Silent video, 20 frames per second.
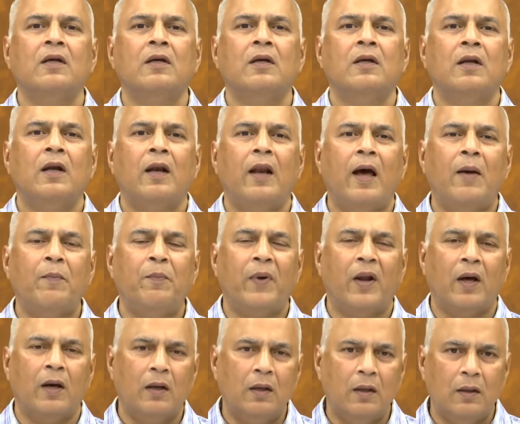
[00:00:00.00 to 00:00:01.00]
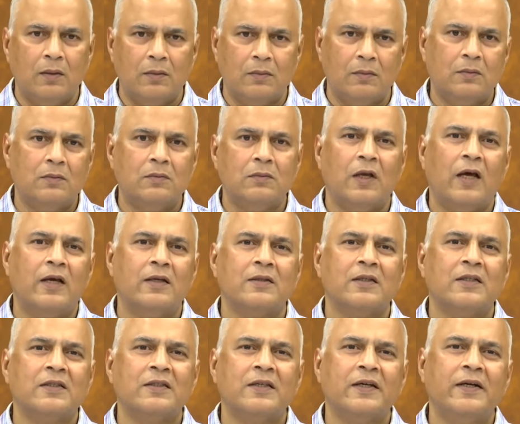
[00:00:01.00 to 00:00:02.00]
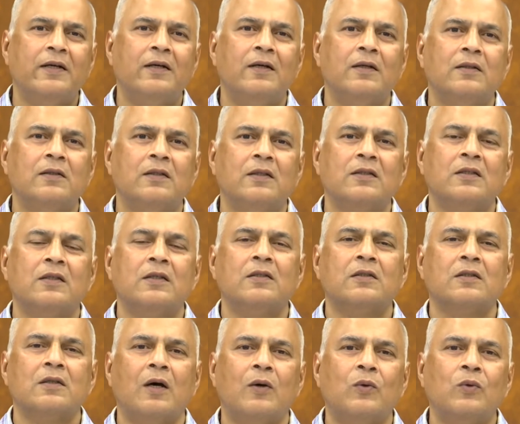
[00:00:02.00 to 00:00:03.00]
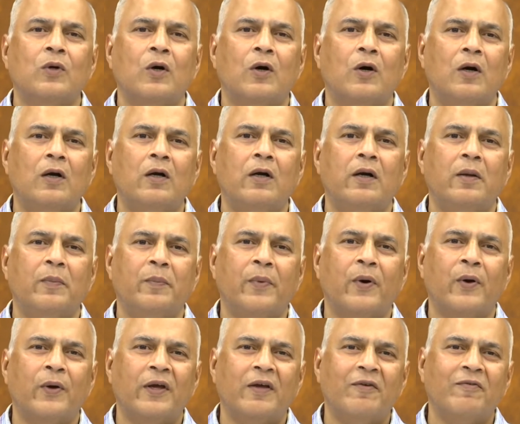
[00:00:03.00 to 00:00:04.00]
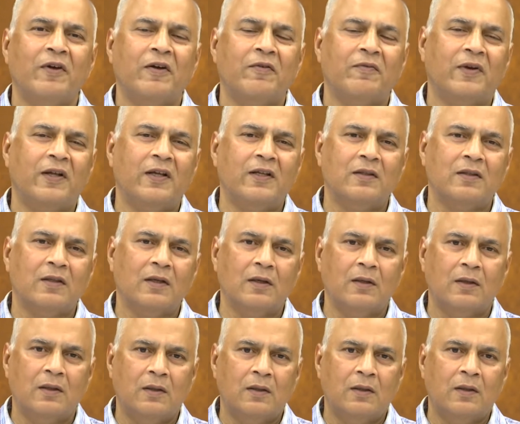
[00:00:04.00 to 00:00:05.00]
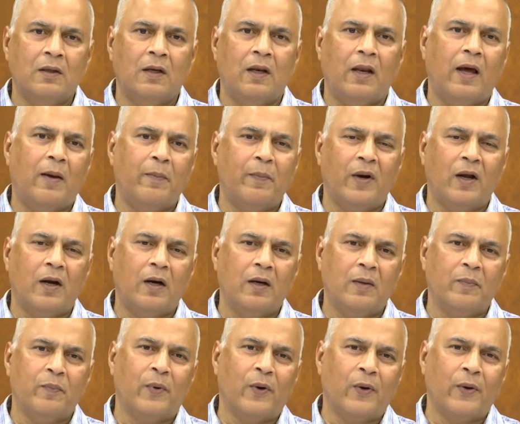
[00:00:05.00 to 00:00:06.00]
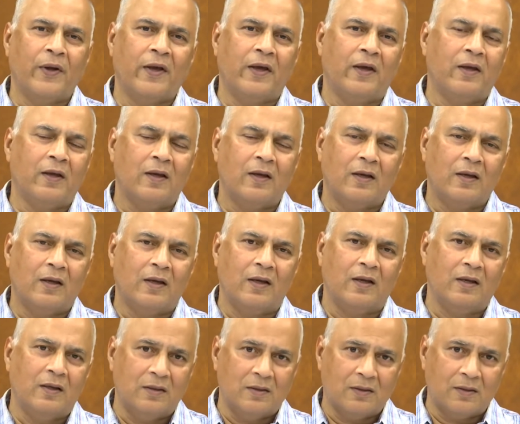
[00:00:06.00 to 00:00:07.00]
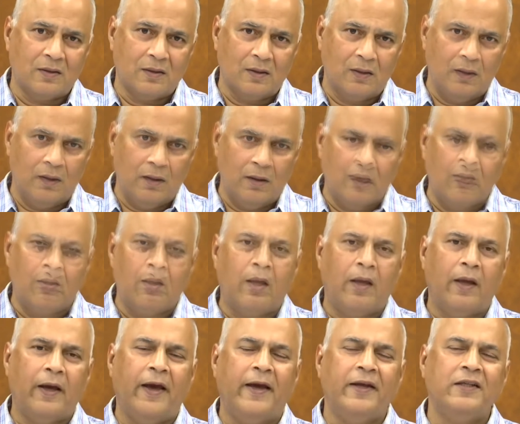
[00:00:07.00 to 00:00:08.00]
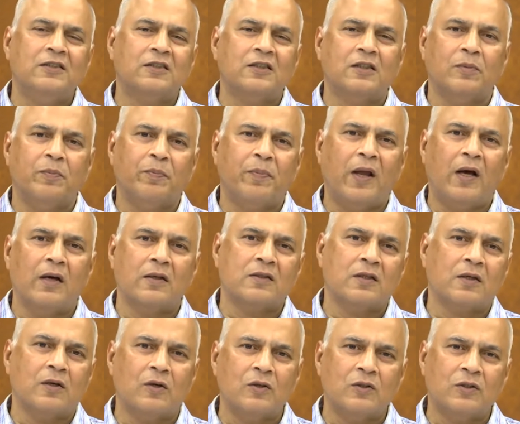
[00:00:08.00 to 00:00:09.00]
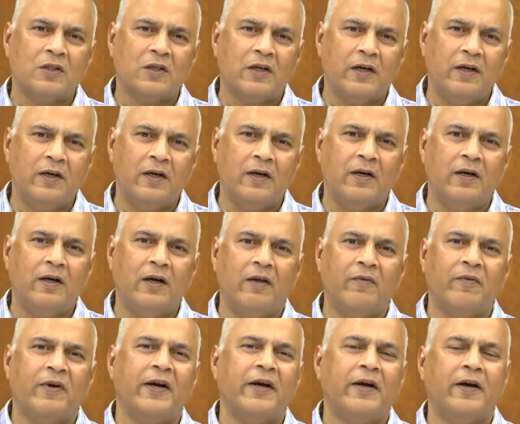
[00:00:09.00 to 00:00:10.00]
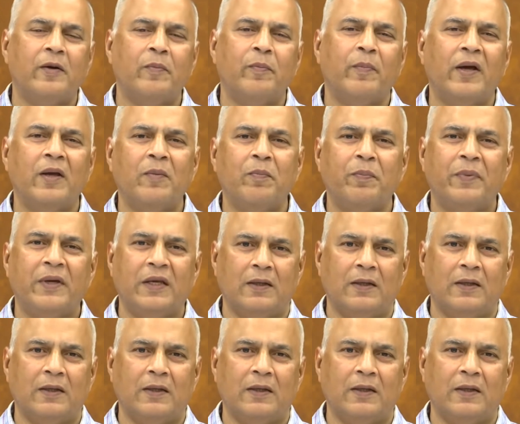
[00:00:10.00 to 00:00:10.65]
lambda. As I said, this is now called de Broglie wavelength. Lambda de Broglie is h Planck's constant divided by p.